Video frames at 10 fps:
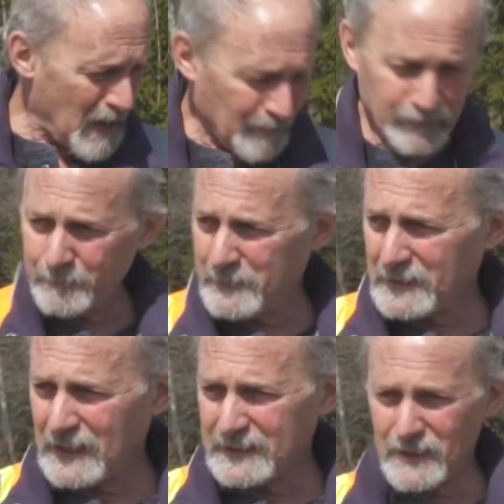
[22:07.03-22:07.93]
have
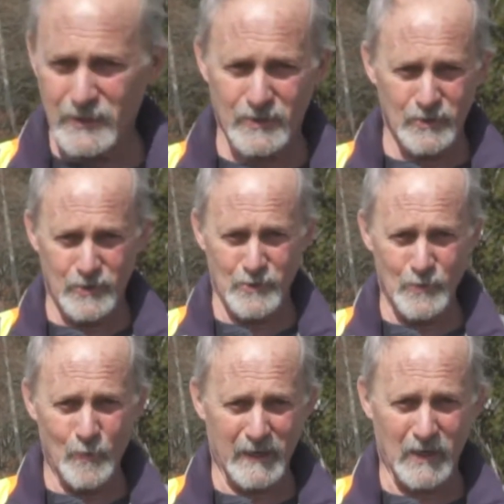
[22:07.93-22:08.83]
something like this, do
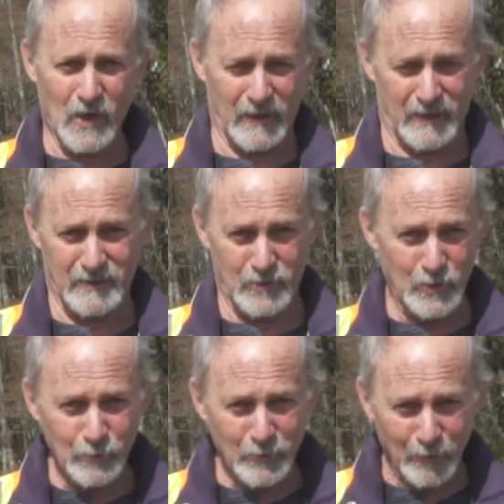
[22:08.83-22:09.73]
you want to call it
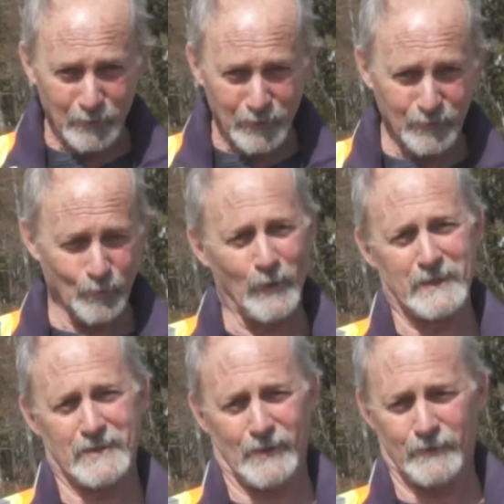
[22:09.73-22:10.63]
two zones,
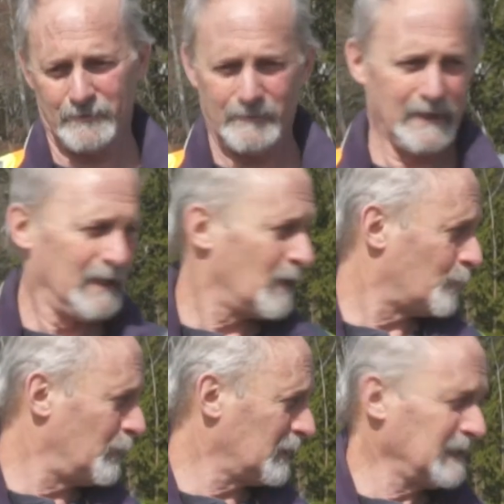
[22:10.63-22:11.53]
one zone?
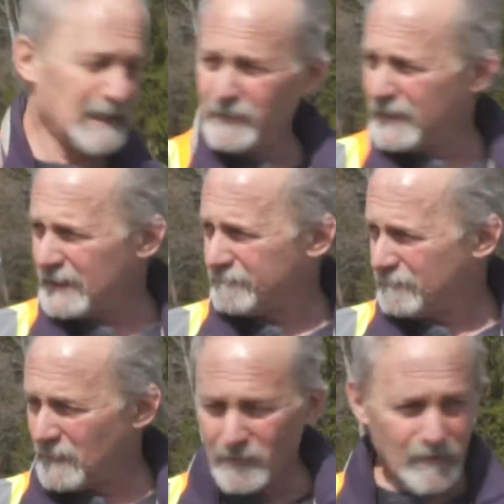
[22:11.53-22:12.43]
Really, given the
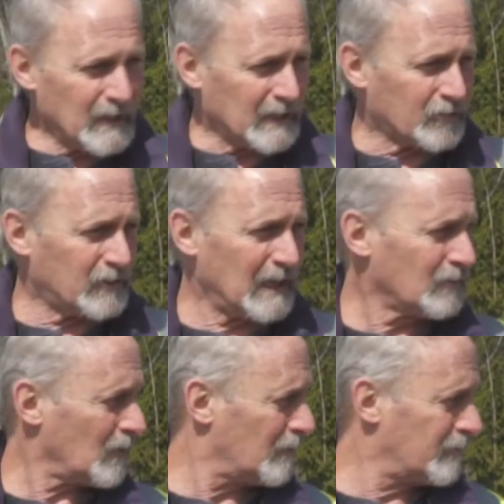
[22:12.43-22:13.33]

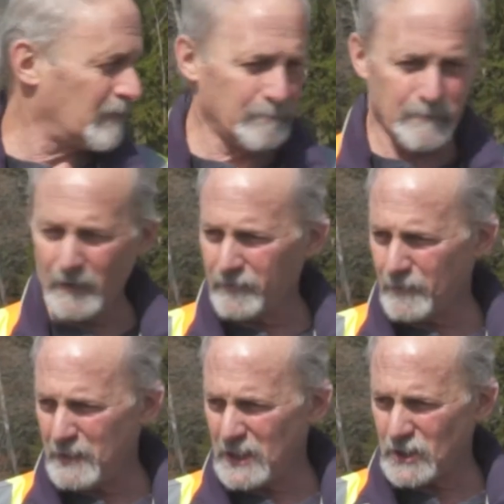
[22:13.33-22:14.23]
extent of the
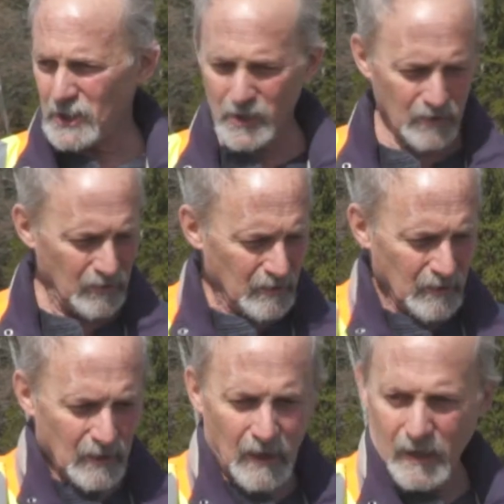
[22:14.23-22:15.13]
beach here,
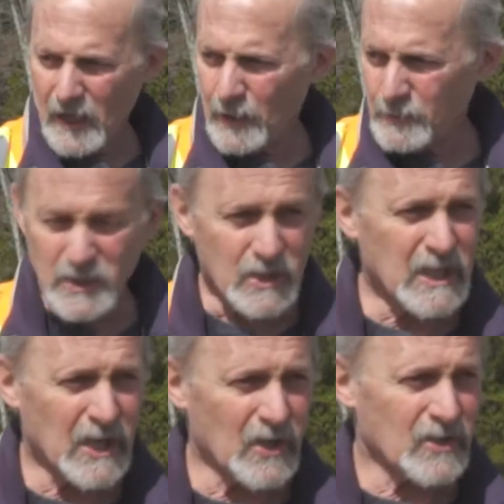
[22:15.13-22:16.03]
I would just
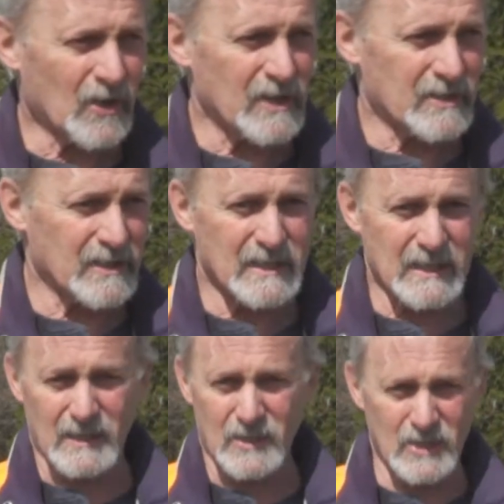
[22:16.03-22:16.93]
characterize this
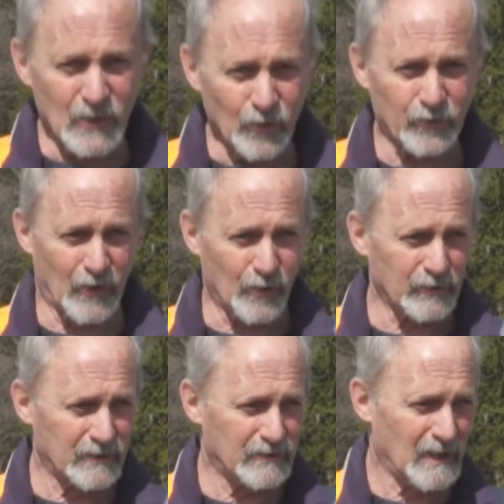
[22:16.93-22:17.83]
as a single zone.
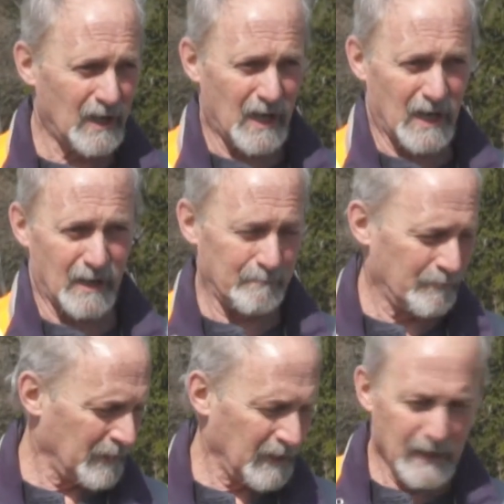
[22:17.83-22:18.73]

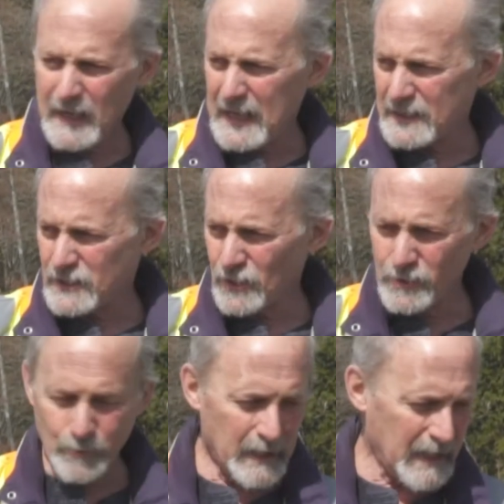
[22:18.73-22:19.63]
And so
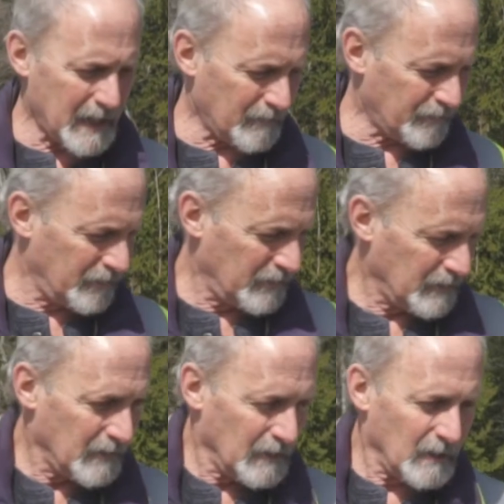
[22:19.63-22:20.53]
you would have
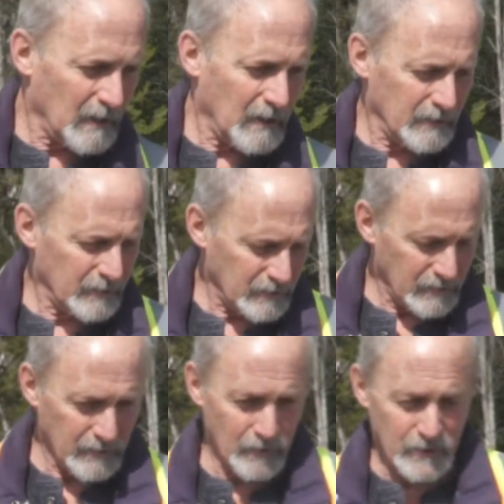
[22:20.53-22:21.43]

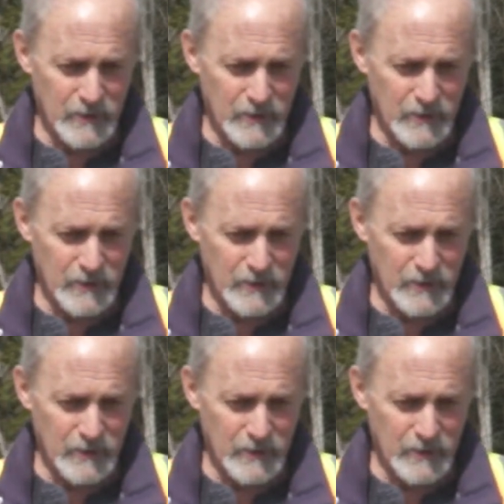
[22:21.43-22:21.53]
your